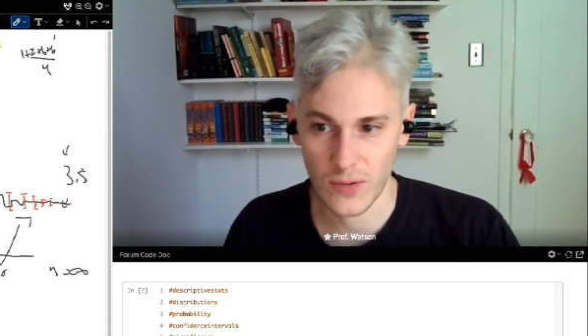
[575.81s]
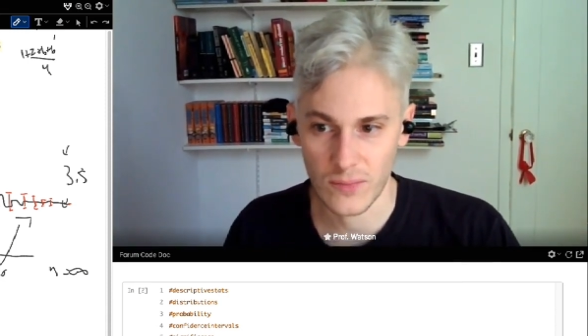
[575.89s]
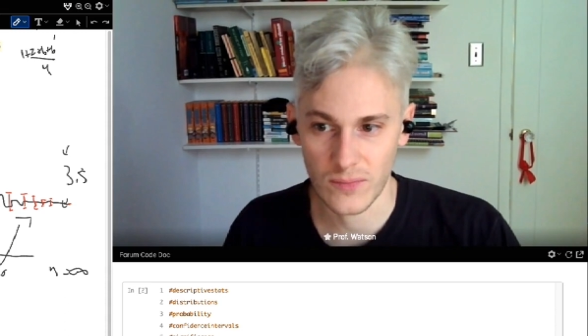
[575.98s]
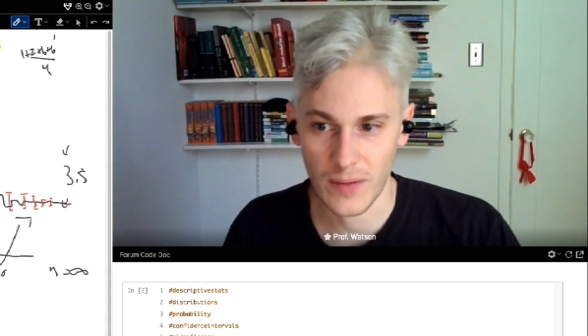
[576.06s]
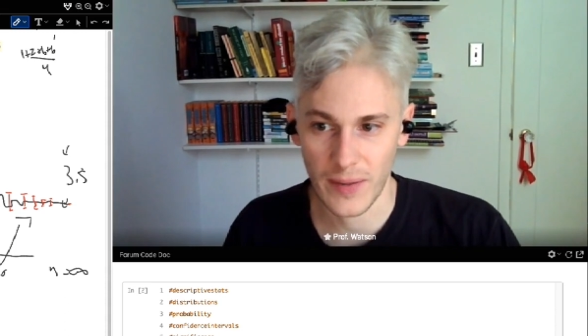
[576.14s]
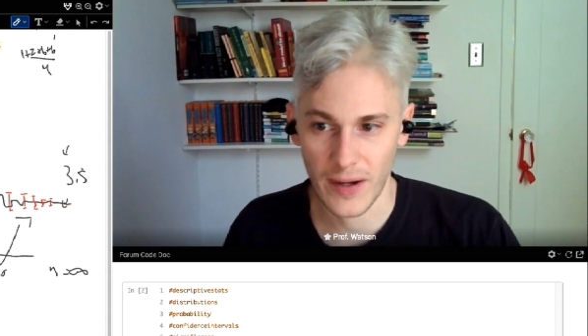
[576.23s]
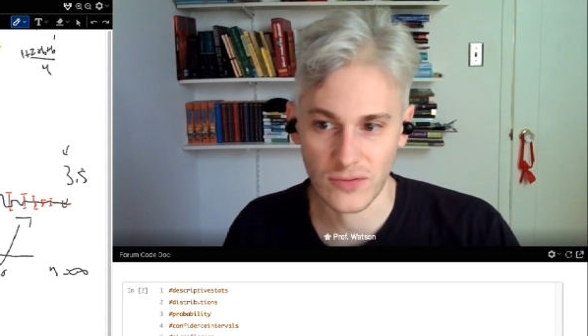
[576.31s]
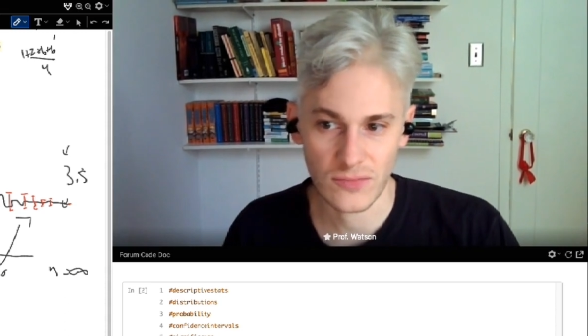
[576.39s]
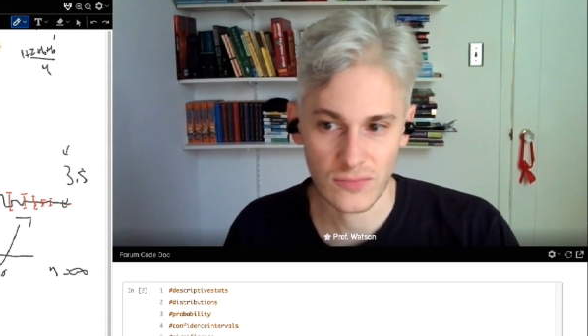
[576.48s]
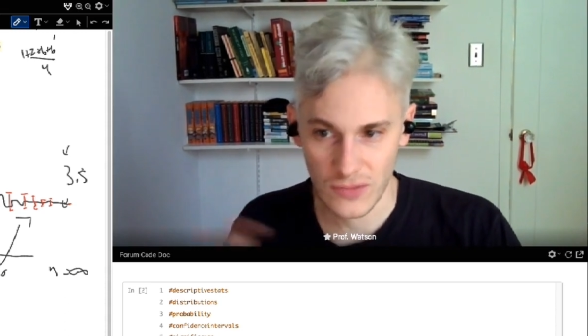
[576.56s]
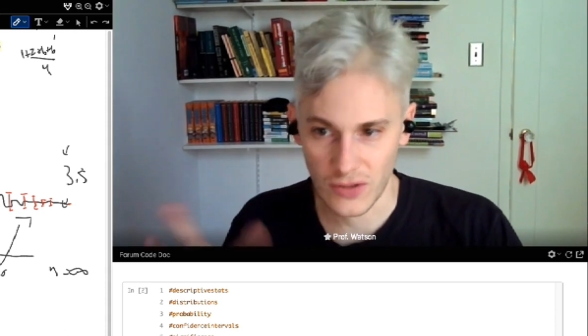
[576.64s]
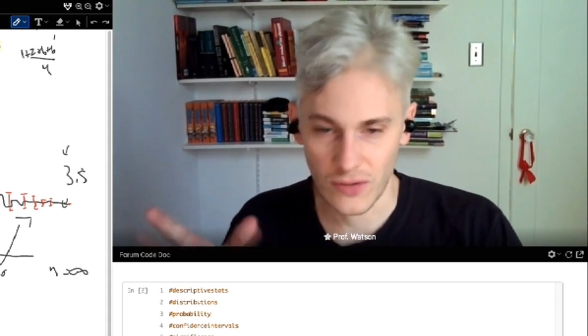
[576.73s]
about
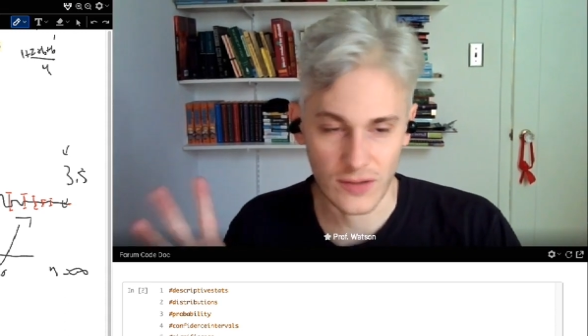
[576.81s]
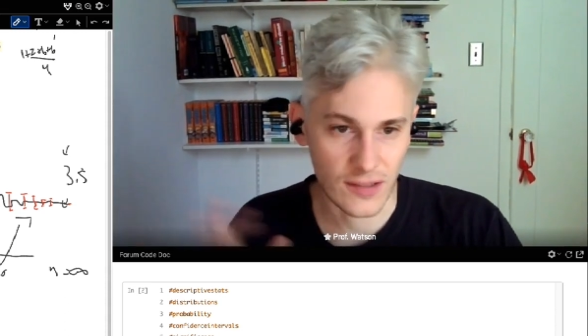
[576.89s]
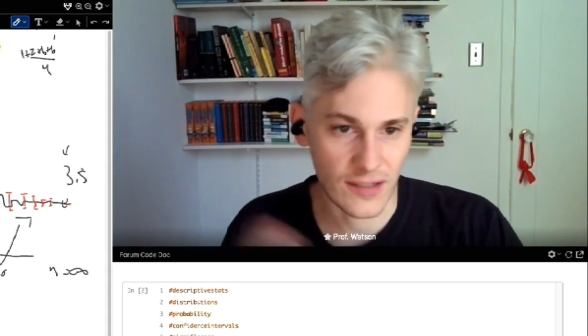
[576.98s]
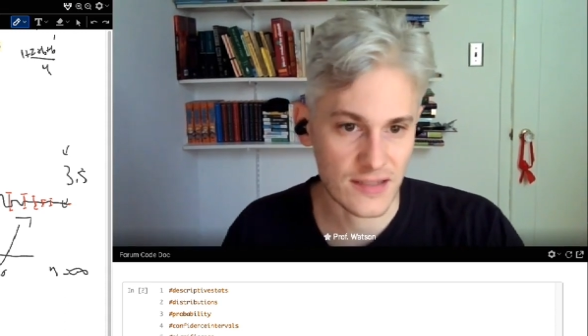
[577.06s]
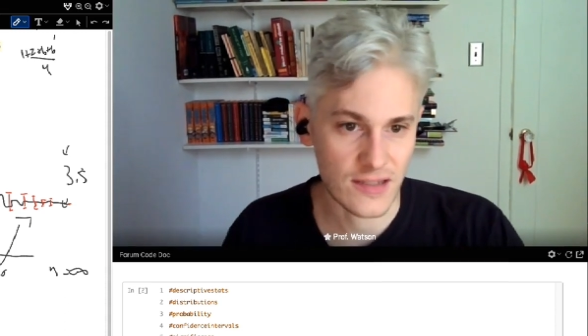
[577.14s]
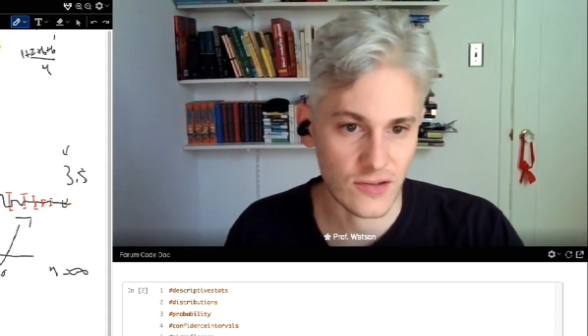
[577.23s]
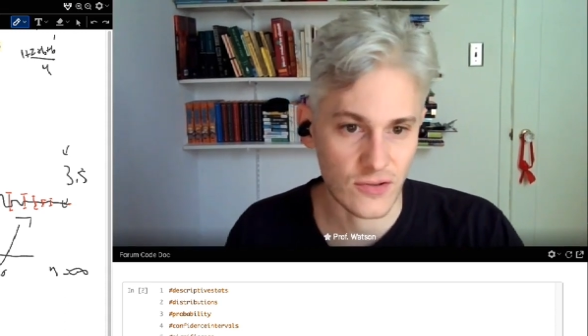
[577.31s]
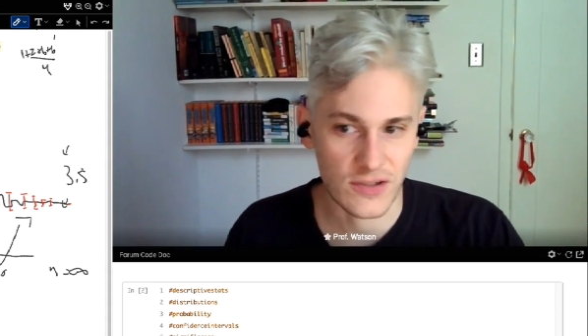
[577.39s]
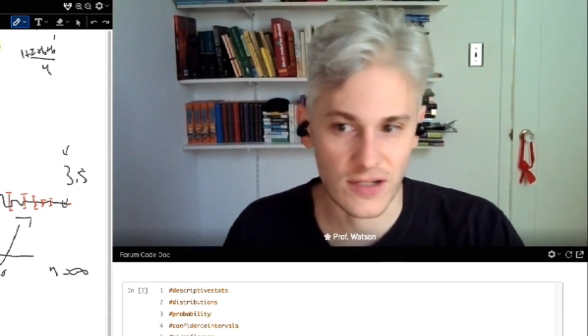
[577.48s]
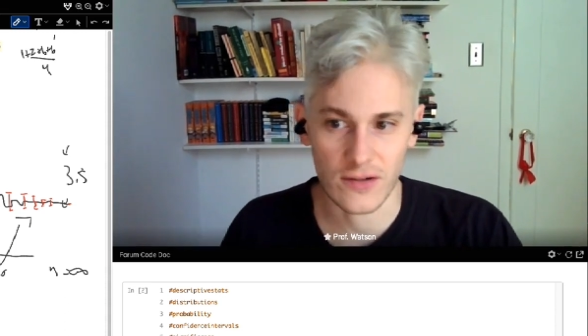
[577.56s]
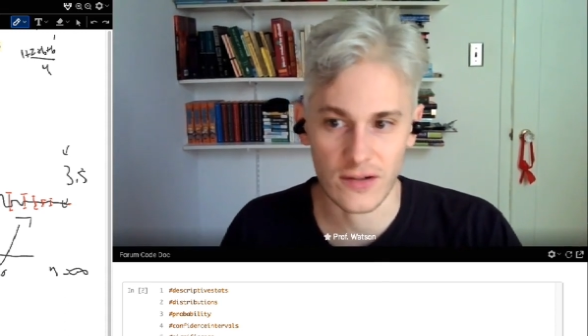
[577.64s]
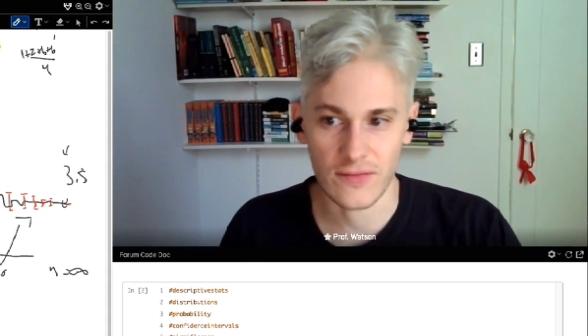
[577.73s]
a little less than 2
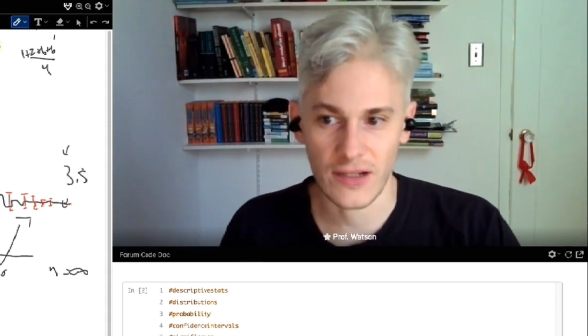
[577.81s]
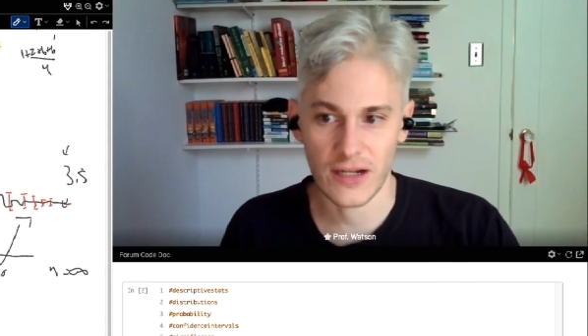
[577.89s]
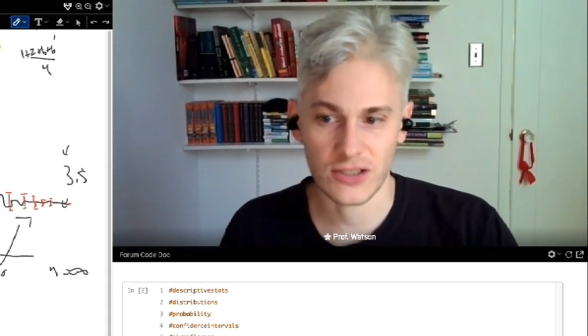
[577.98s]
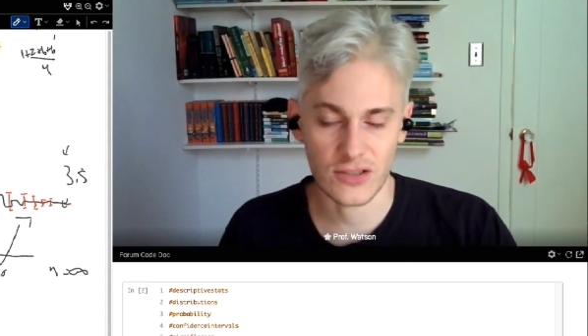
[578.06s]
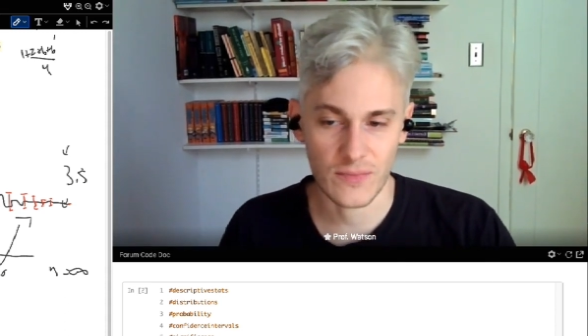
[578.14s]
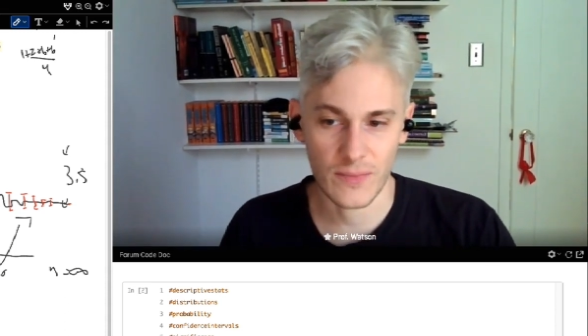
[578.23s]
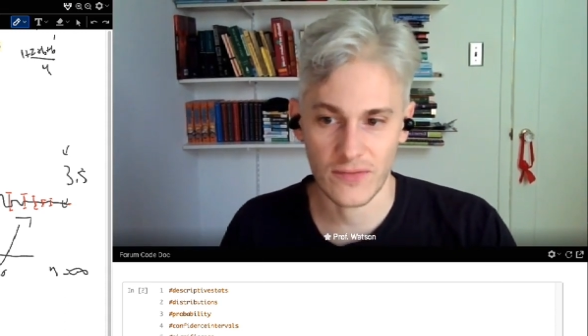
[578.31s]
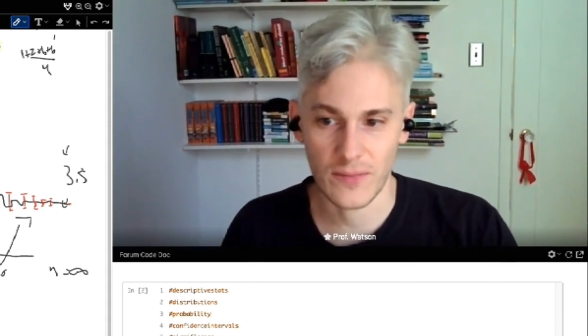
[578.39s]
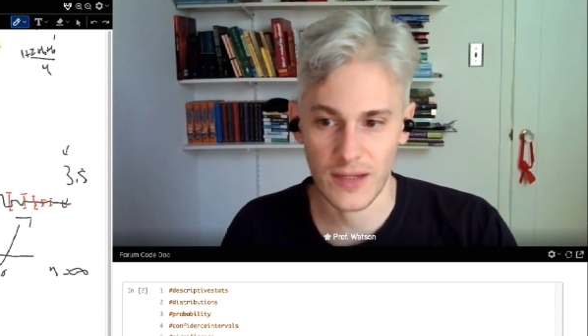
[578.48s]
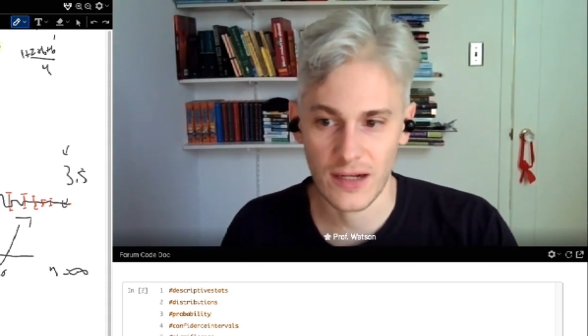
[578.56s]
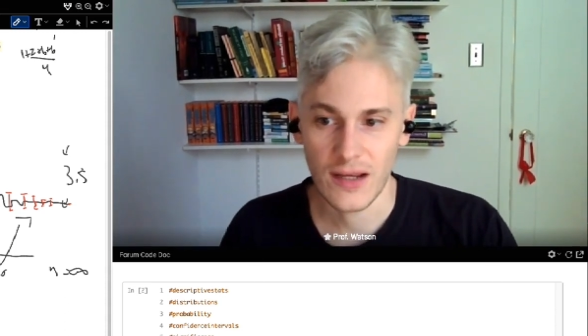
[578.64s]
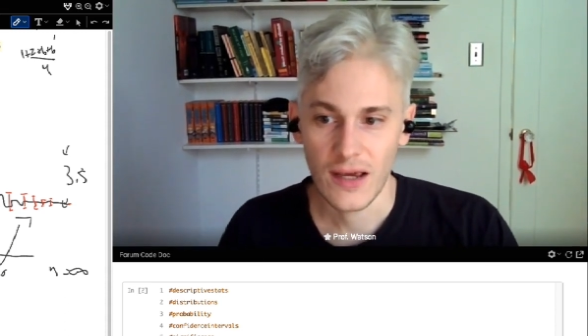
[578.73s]
standard deviations above the
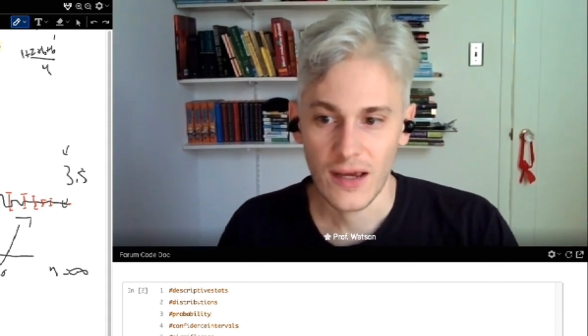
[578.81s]
mean.